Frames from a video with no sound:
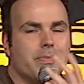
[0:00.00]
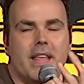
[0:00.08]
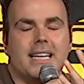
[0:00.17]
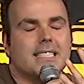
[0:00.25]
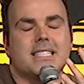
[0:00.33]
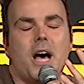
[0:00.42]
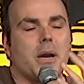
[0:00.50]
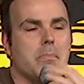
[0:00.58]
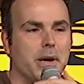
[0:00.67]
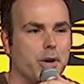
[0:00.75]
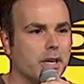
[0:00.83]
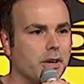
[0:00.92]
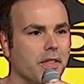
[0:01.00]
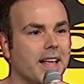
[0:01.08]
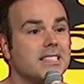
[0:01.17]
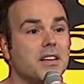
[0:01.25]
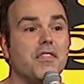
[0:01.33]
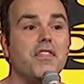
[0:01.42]
That is not a miracle.
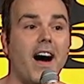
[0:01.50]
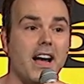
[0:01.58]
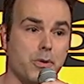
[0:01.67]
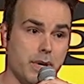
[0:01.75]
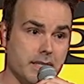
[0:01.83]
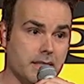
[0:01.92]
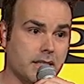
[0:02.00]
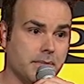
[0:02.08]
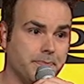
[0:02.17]
That's a virus.